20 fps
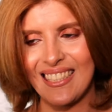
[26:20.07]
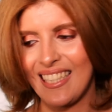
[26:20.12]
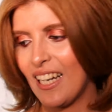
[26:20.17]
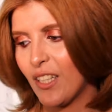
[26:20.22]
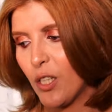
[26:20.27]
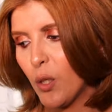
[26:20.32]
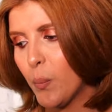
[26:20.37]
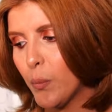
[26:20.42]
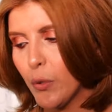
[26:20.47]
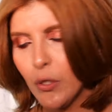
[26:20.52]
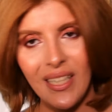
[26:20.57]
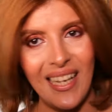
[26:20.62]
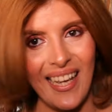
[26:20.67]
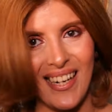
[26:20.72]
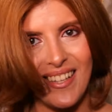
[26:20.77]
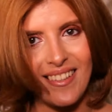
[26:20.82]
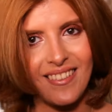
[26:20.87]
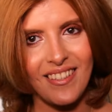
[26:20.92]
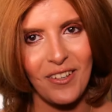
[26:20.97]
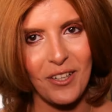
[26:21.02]
I don't put
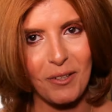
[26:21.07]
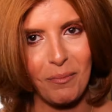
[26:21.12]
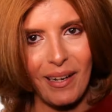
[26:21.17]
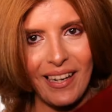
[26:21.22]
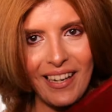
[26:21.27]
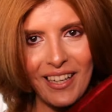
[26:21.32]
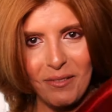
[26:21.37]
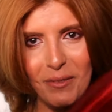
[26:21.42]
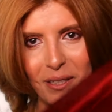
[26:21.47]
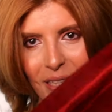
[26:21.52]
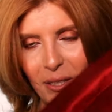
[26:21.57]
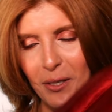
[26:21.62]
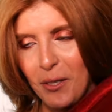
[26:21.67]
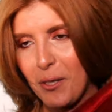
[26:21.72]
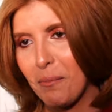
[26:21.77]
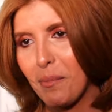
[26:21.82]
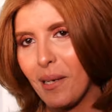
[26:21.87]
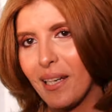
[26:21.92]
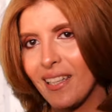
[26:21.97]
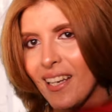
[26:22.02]
anything on my head when I go
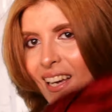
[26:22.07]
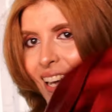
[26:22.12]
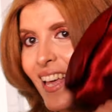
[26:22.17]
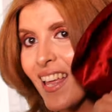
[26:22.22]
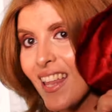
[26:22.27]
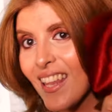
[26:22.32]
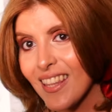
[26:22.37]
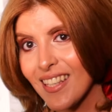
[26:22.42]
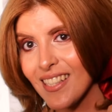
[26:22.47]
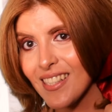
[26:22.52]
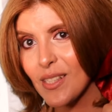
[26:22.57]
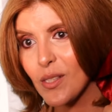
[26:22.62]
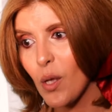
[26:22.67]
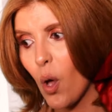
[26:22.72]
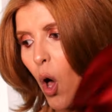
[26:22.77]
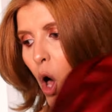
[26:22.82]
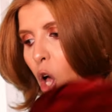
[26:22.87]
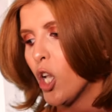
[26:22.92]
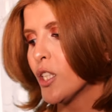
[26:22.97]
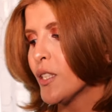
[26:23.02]
to bed. This is
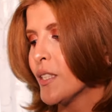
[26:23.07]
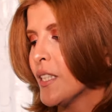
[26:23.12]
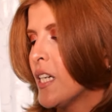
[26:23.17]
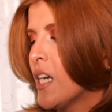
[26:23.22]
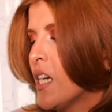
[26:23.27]
all.